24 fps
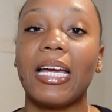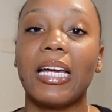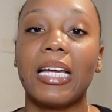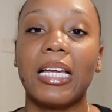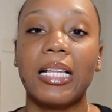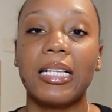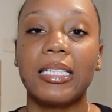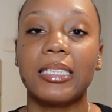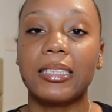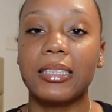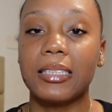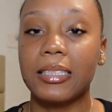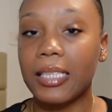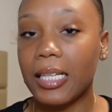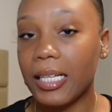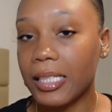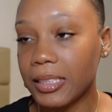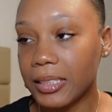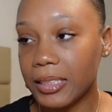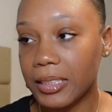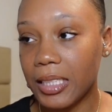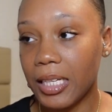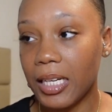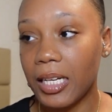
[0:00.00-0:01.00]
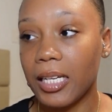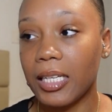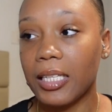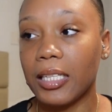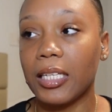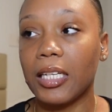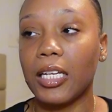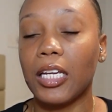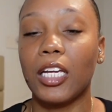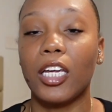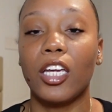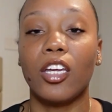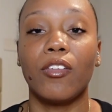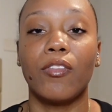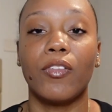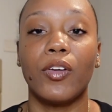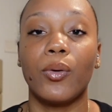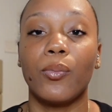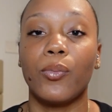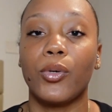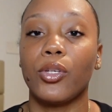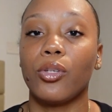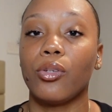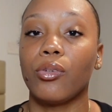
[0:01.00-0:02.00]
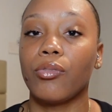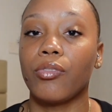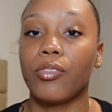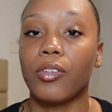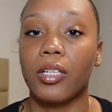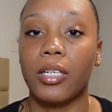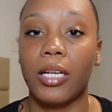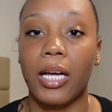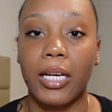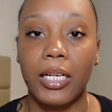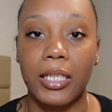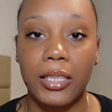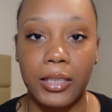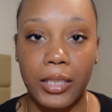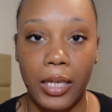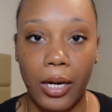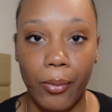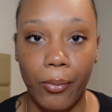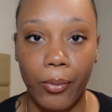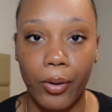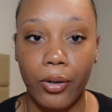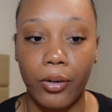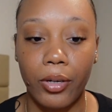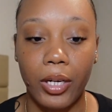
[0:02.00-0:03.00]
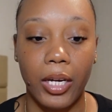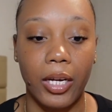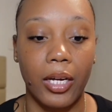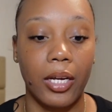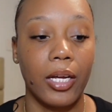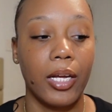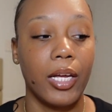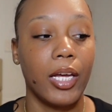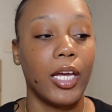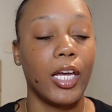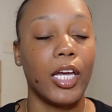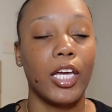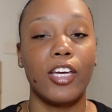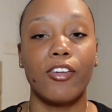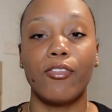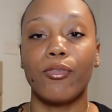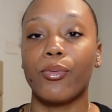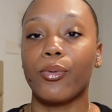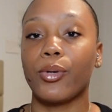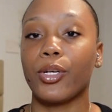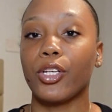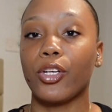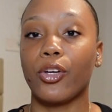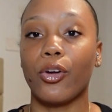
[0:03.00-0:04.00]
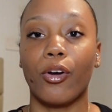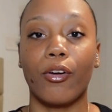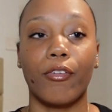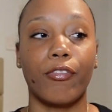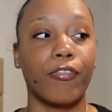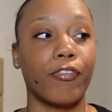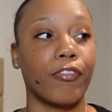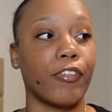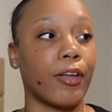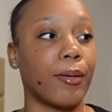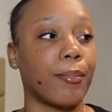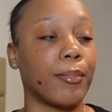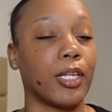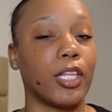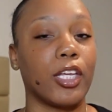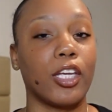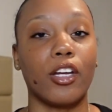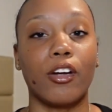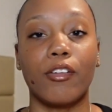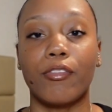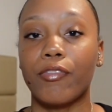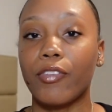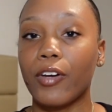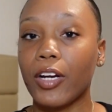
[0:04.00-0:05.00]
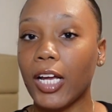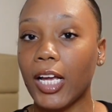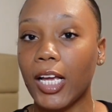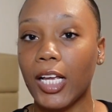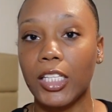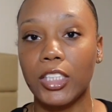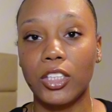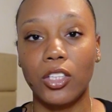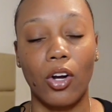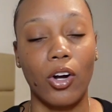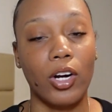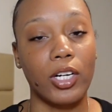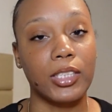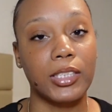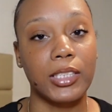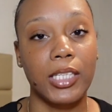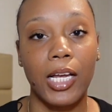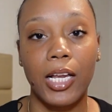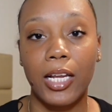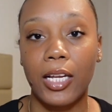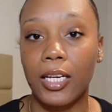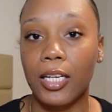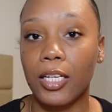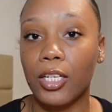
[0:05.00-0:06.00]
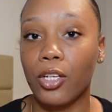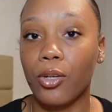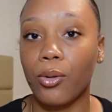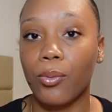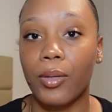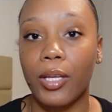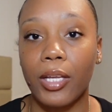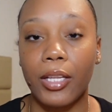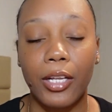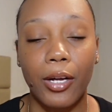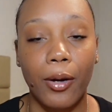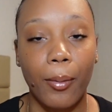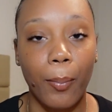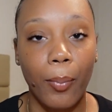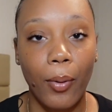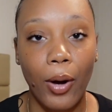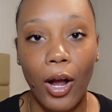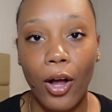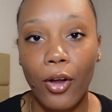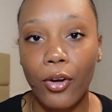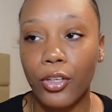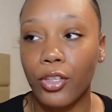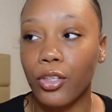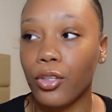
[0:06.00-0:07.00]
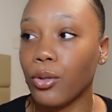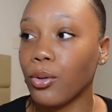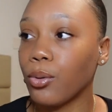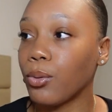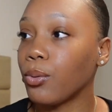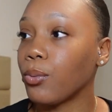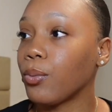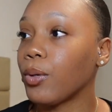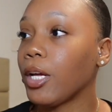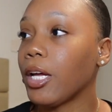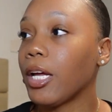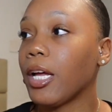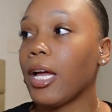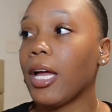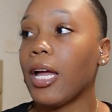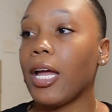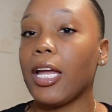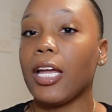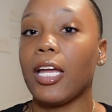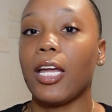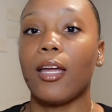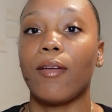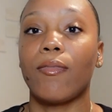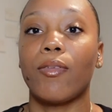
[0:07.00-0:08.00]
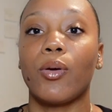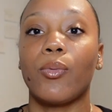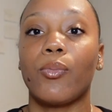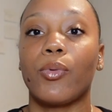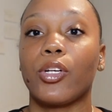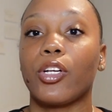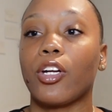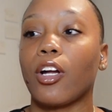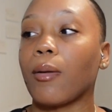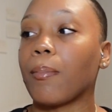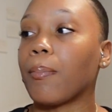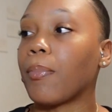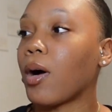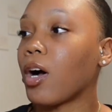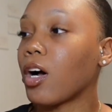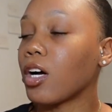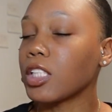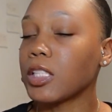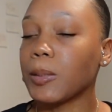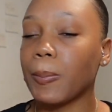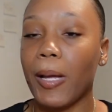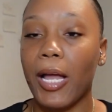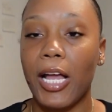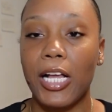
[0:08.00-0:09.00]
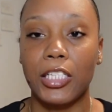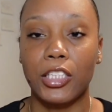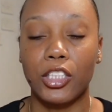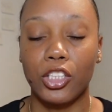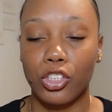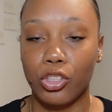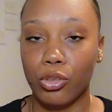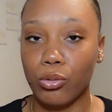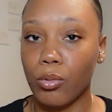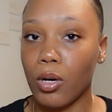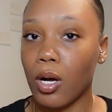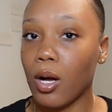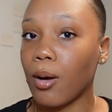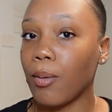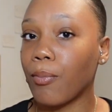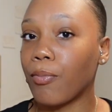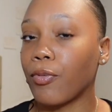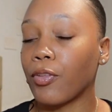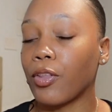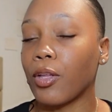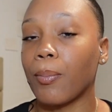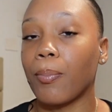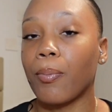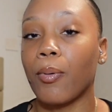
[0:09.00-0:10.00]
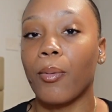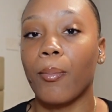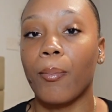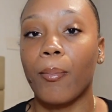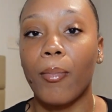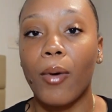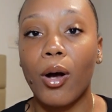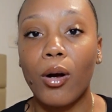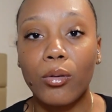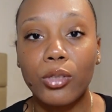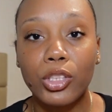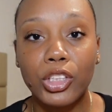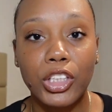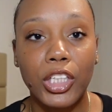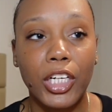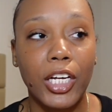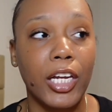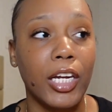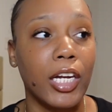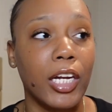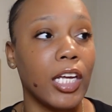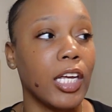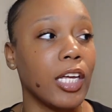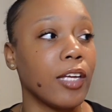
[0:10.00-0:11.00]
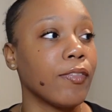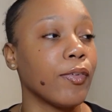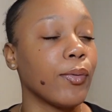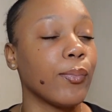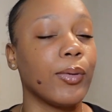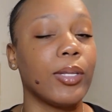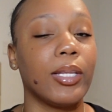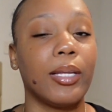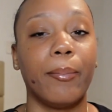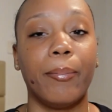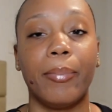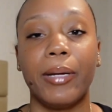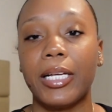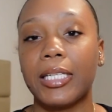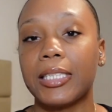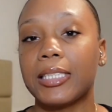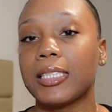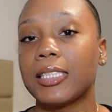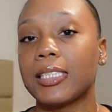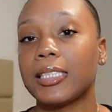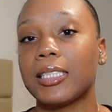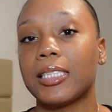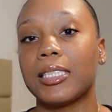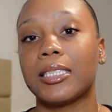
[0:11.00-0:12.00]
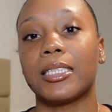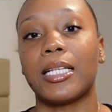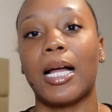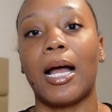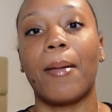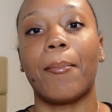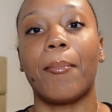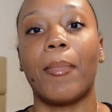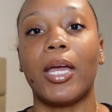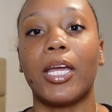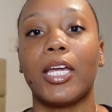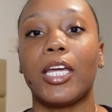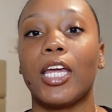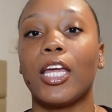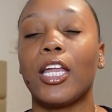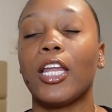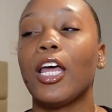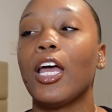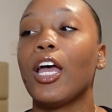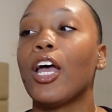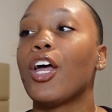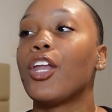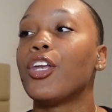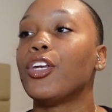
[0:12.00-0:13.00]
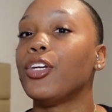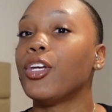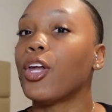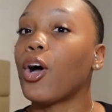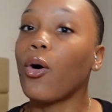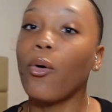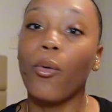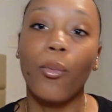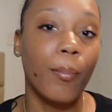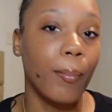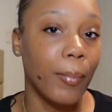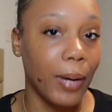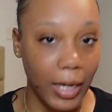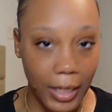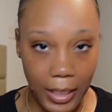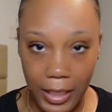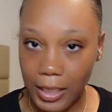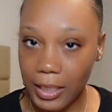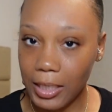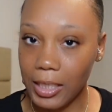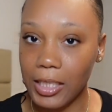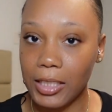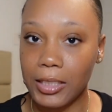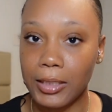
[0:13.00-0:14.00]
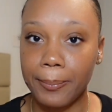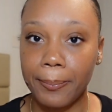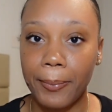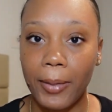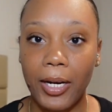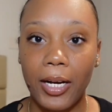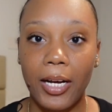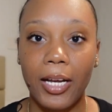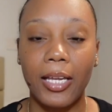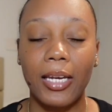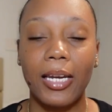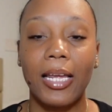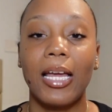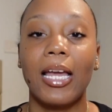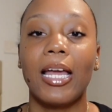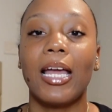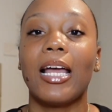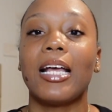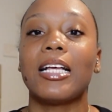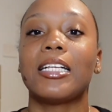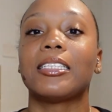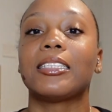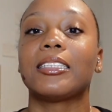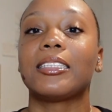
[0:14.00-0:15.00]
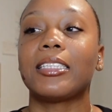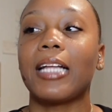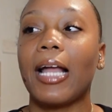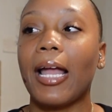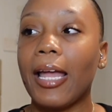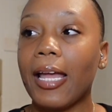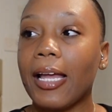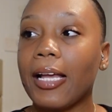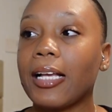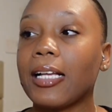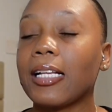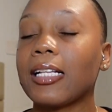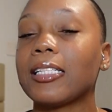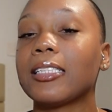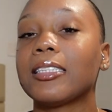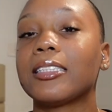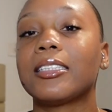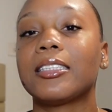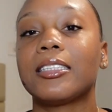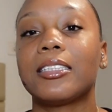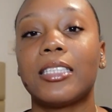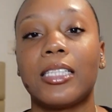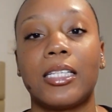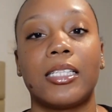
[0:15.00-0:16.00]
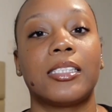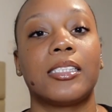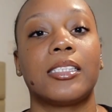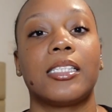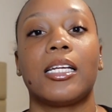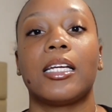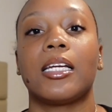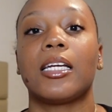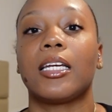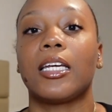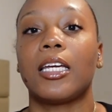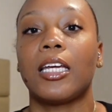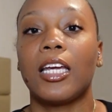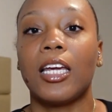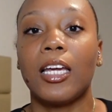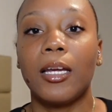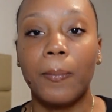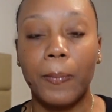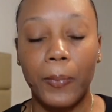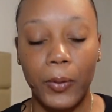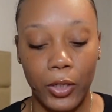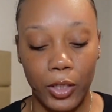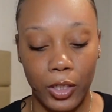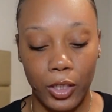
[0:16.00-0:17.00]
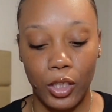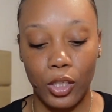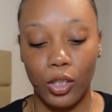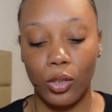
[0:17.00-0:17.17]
consistent even when you feel like it's not working. Even when your family and your friends aren't telling you that they're proud of you. Even when your boss passes you up for the promotion. Even when the business is not making no money this month. Stay consistent. Keep putting in